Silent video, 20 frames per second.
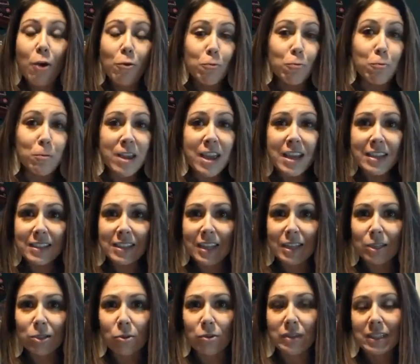We as
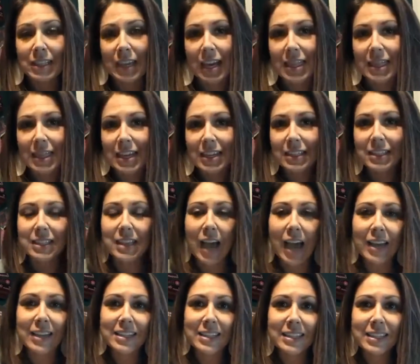consultants get this
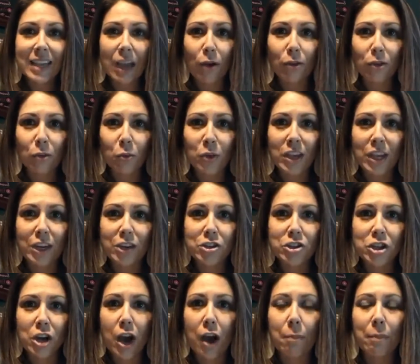discount that we get to
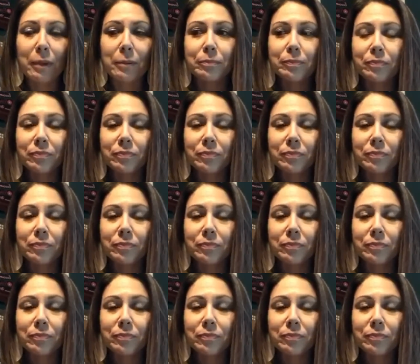shop.